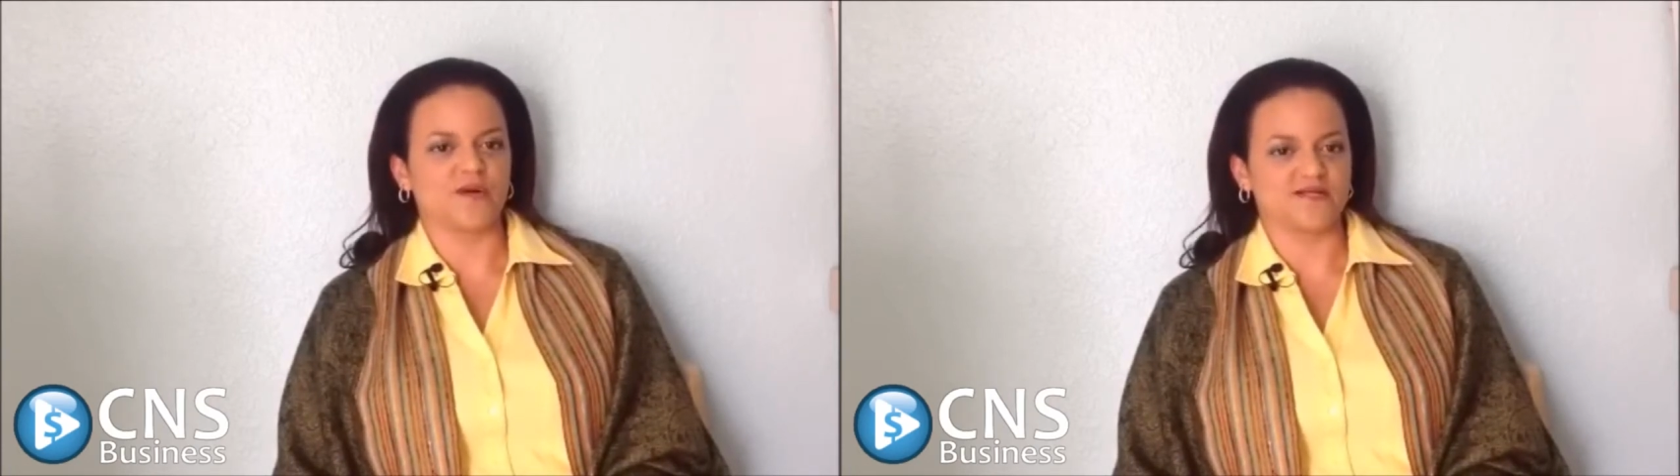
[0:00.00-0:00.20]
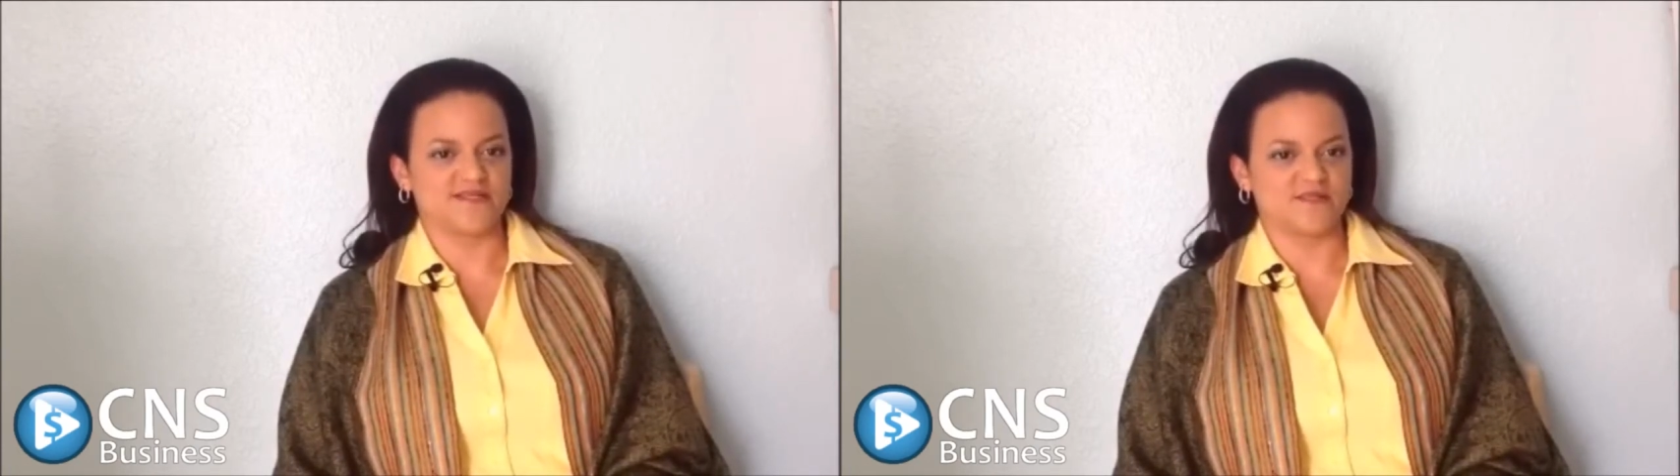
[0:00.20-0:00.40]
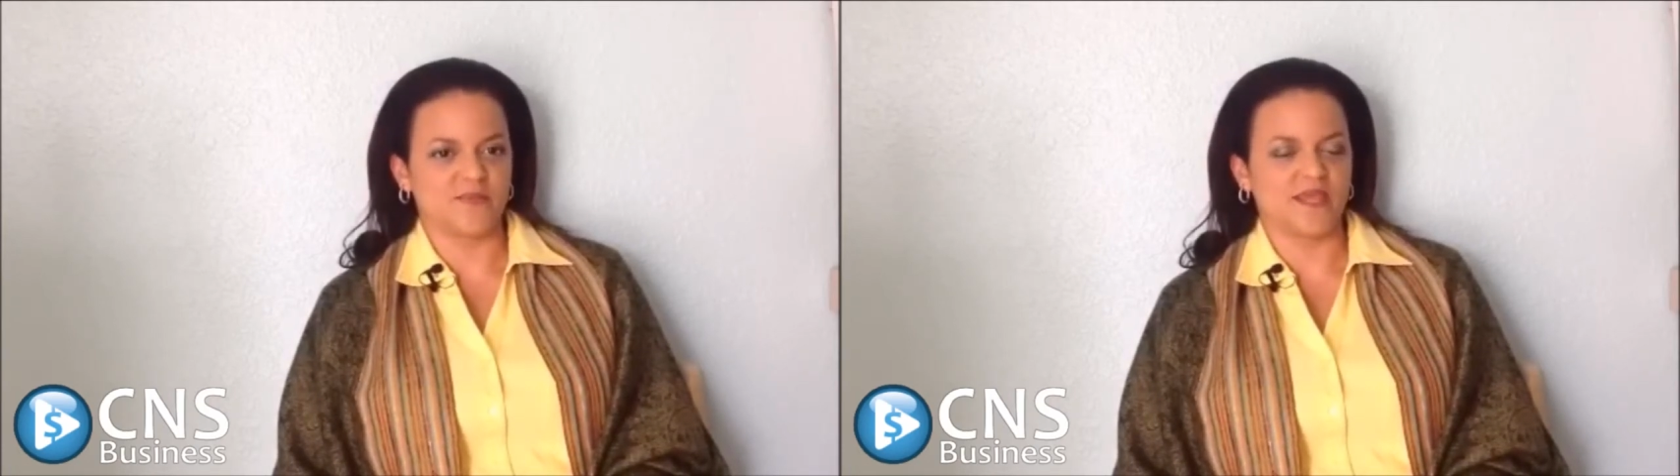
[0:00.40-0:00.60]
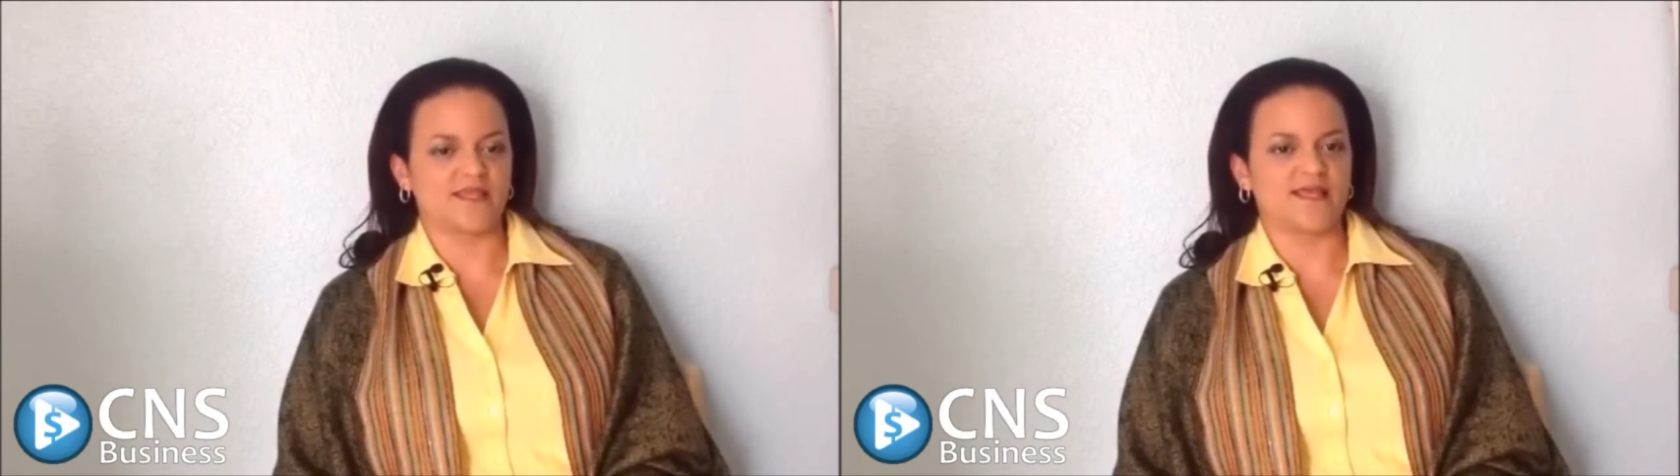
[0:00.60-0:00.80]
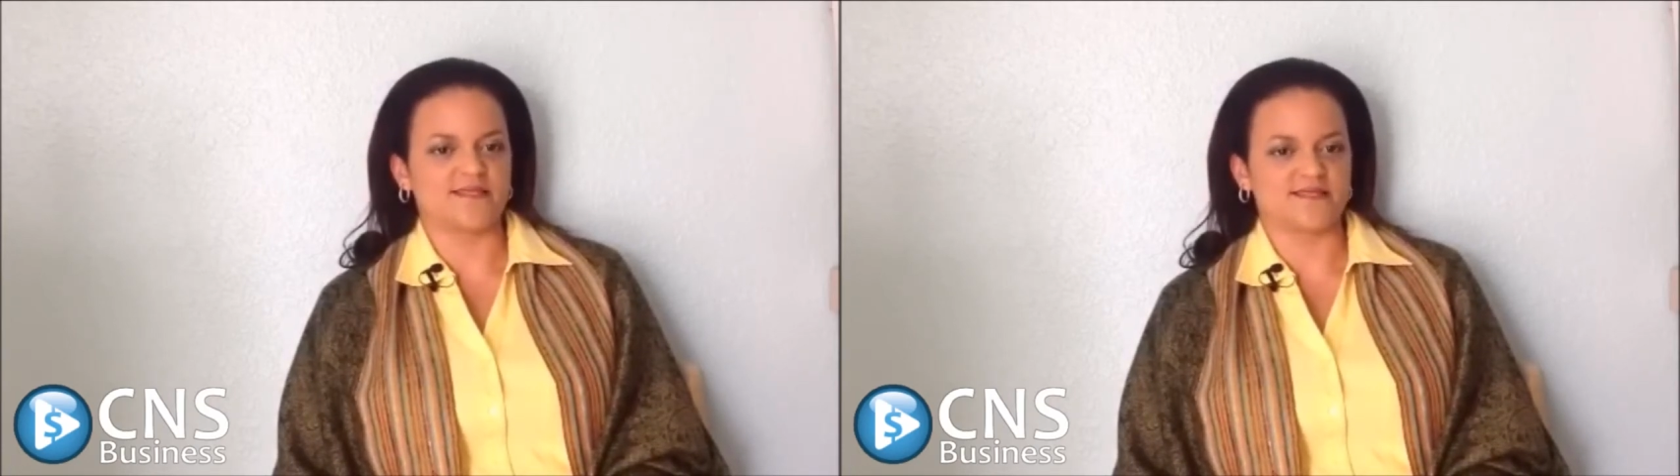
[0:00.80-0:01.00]

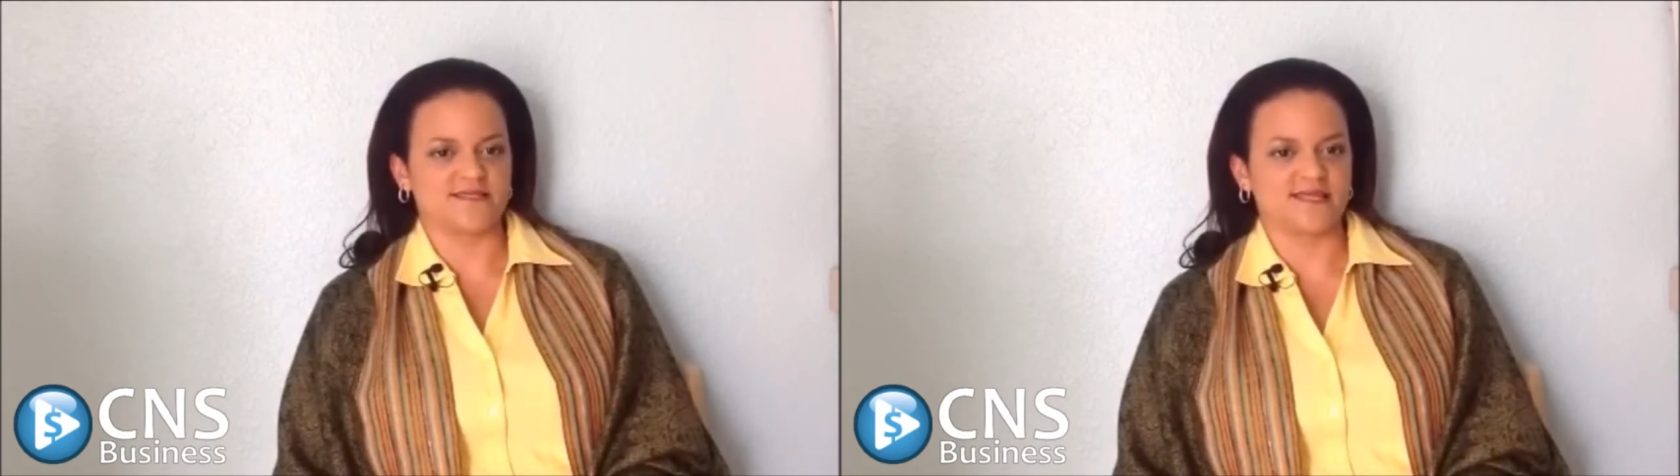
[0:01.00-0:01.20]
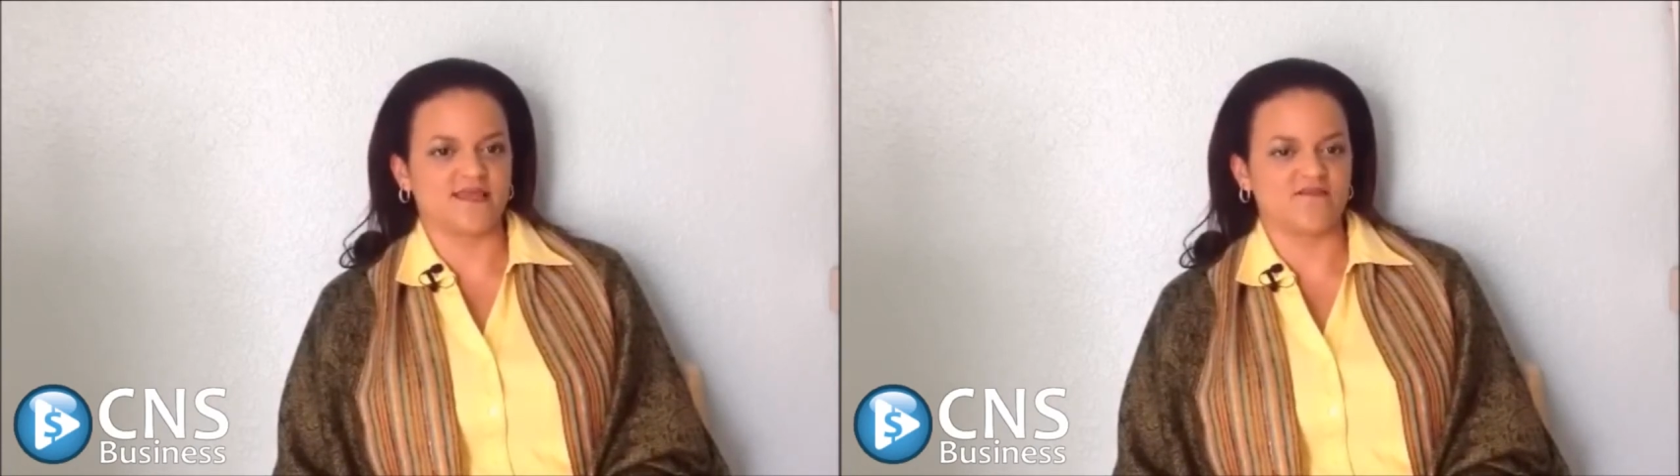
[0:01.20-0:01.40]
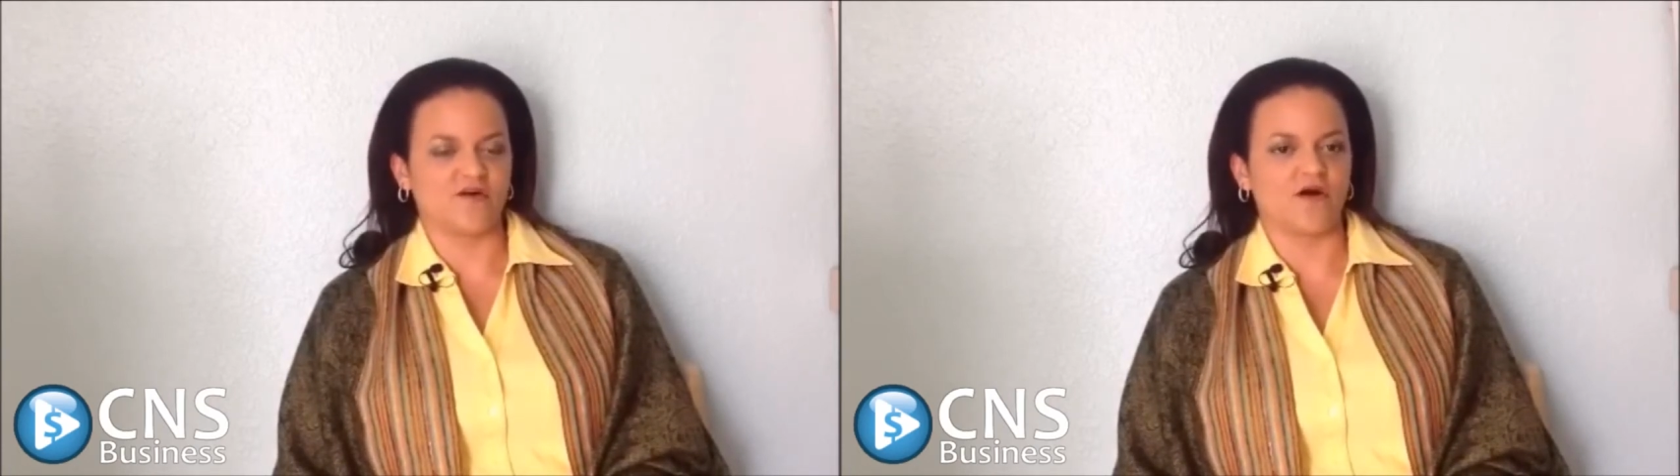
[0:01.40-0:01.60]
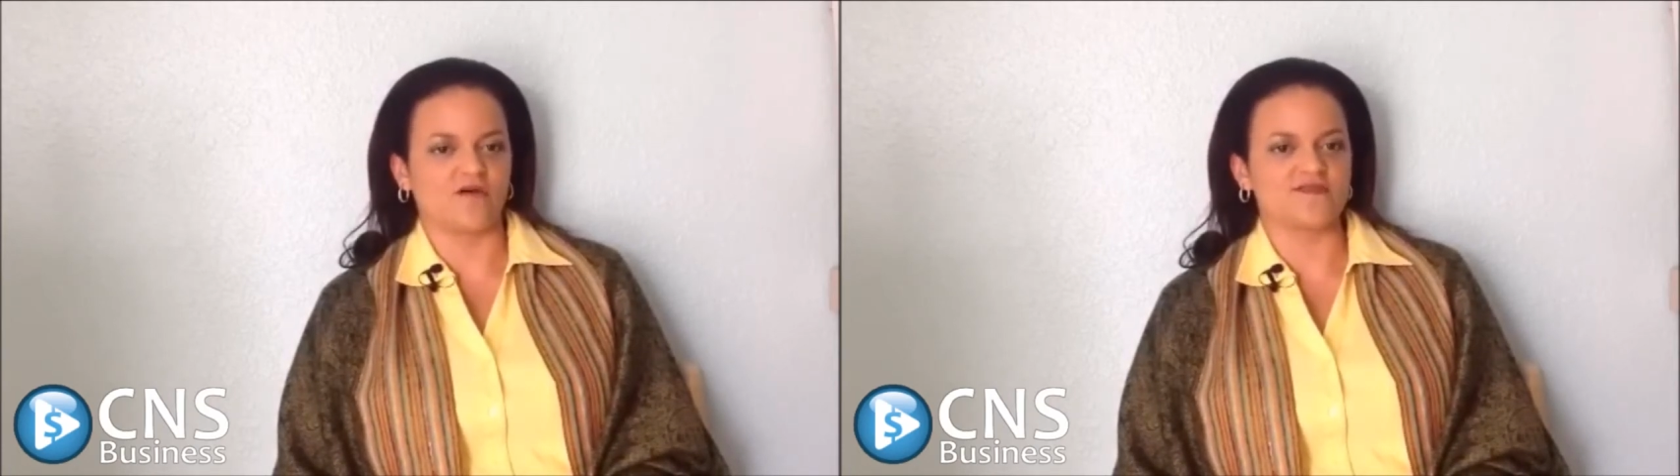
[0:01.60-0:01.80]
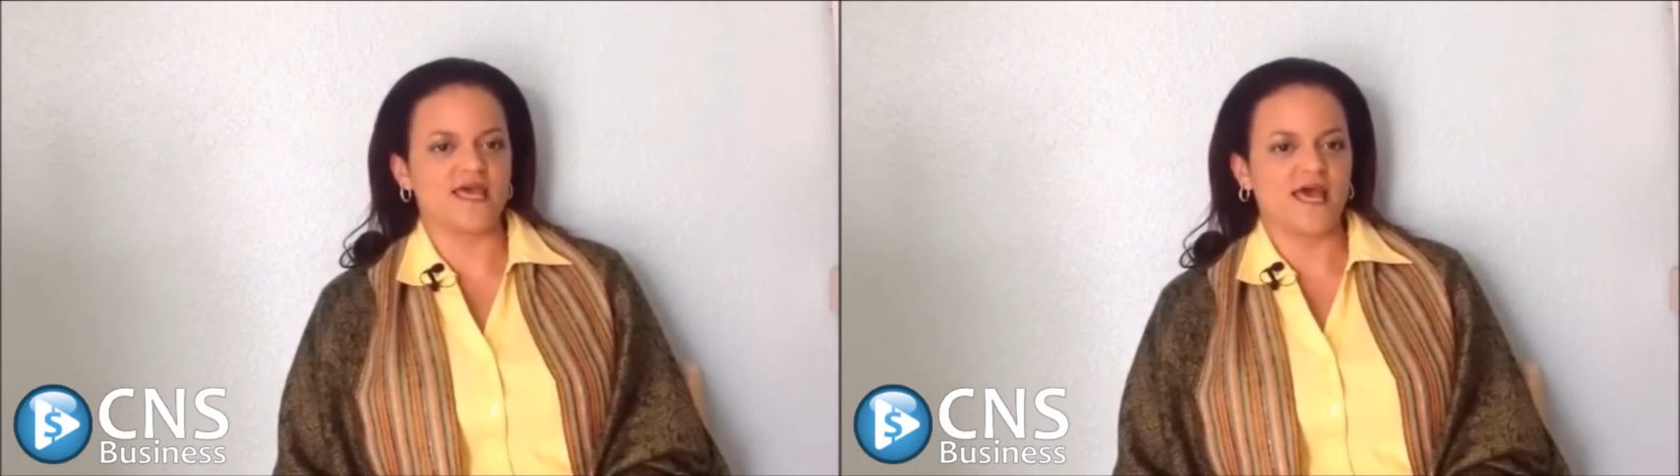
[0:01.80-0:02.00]
participate and to stay
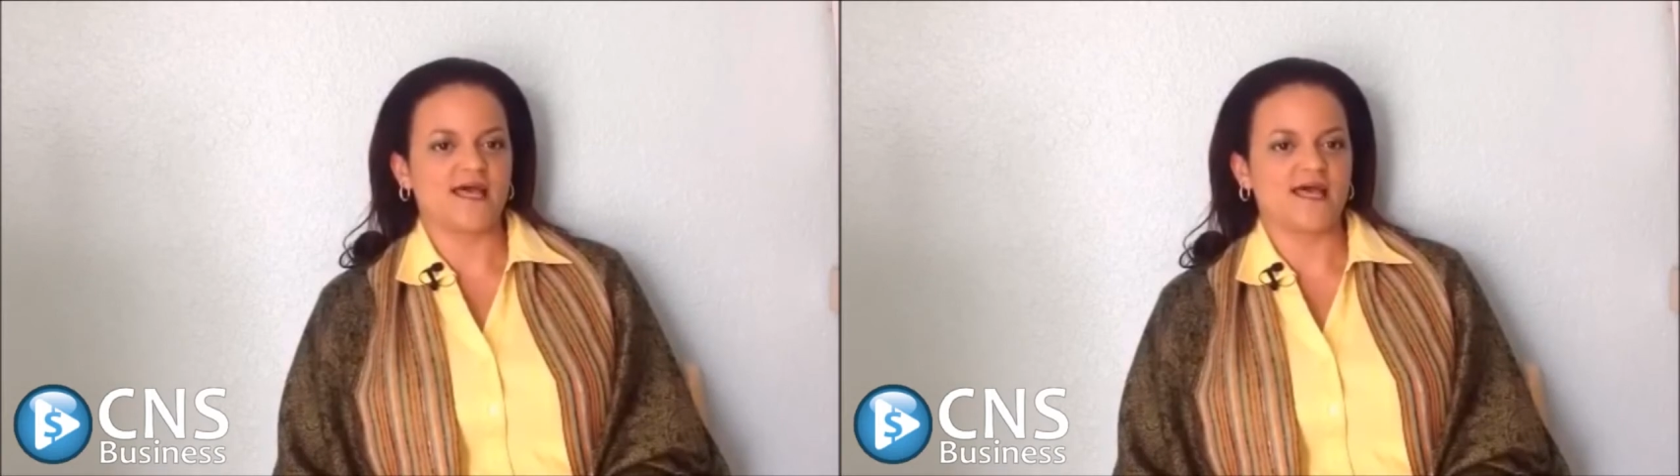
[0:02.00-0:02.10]
involved